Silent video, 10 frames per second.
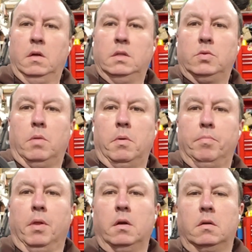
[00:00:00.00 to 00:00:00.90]
a rubber
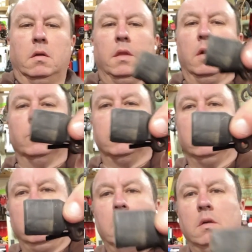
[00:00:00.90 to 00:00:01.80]
plug that goes in
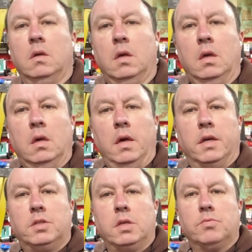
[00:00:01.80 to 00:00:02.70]
the
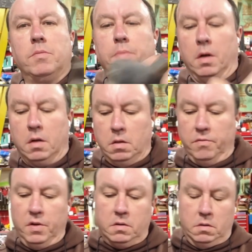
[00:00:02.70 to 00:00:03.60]
accessory plug on the
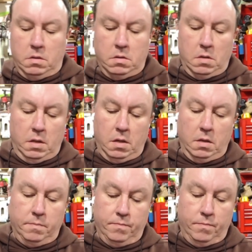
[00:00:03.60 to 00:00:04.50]
vehicle, on
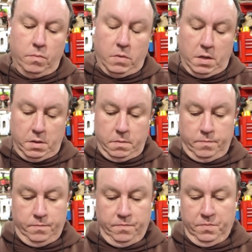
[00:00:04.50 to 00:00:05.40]
the Honda.
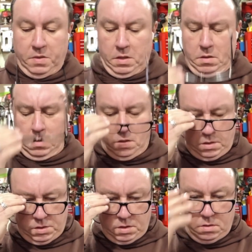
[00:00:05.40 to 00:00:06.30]

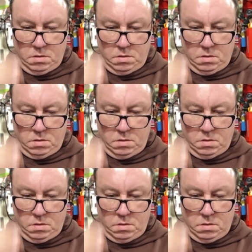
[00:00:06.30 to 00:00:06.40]
Is it?